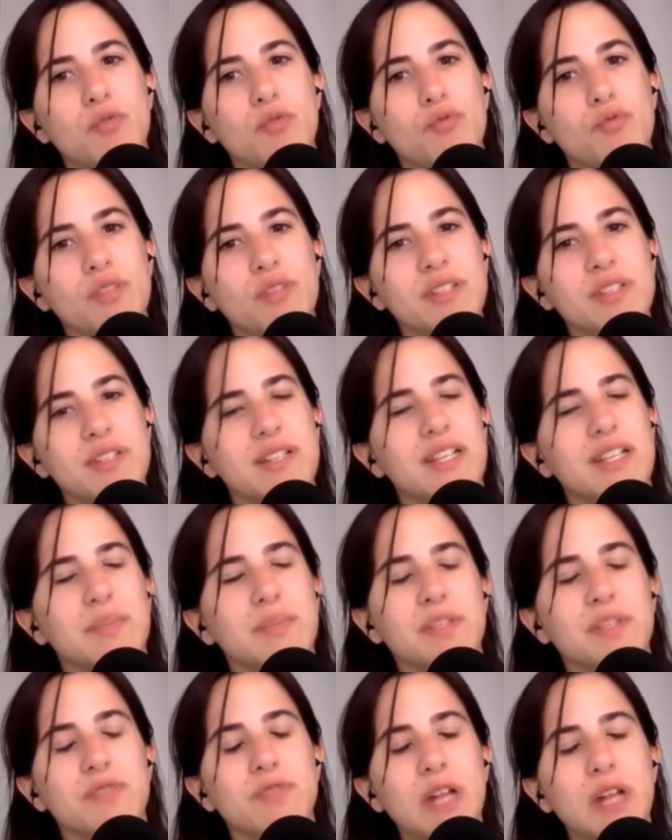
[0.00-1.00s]
risk
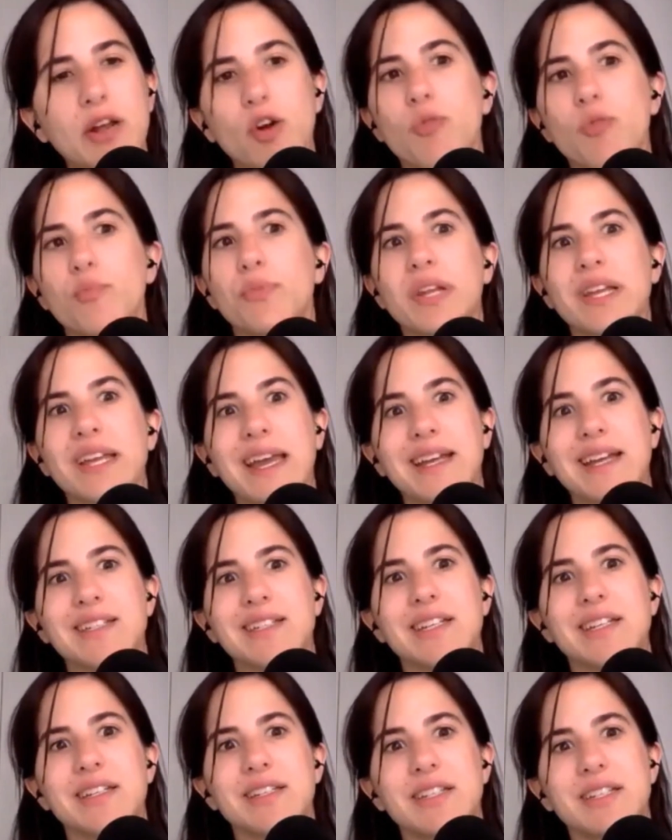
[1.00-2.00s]
assessments are really
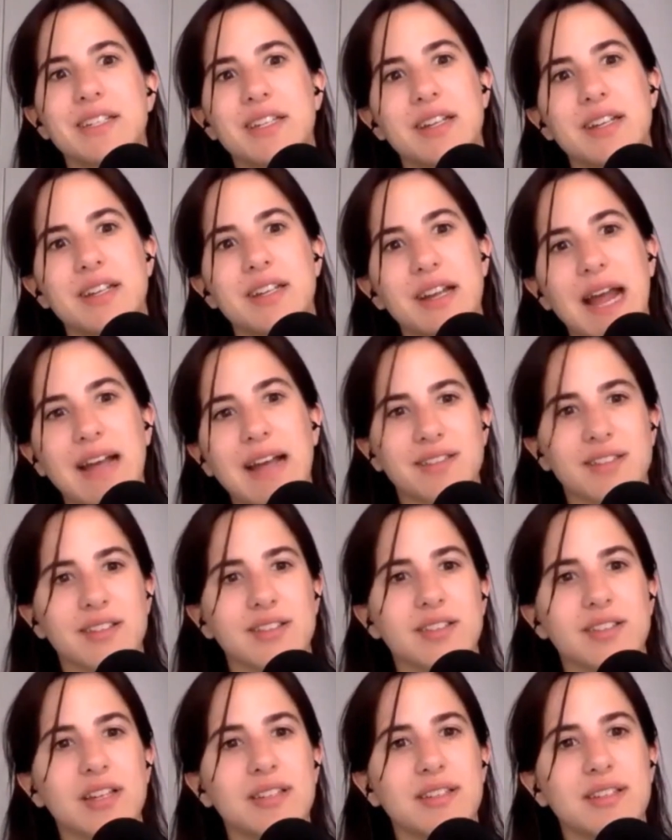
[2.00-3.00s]
complicated
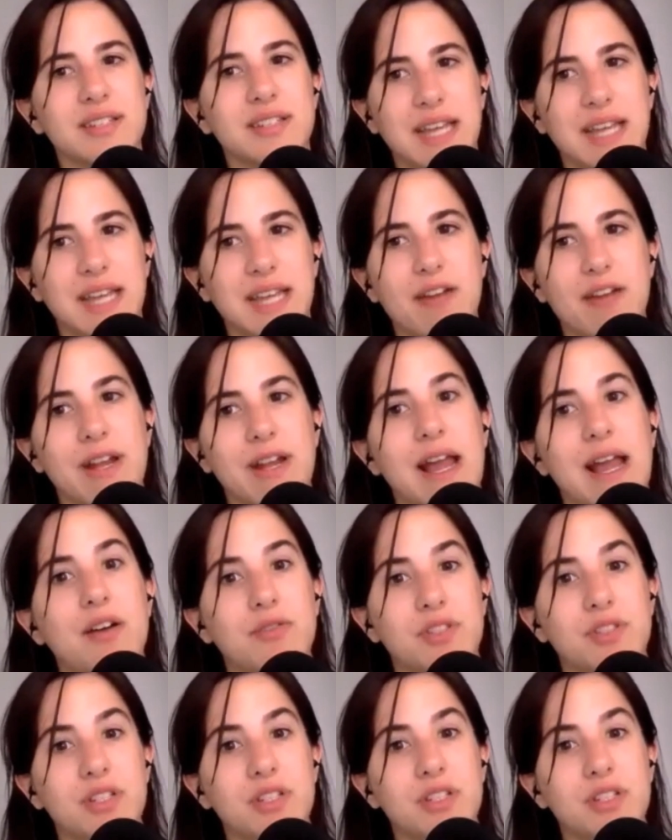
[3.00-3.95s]
exercises to carry out.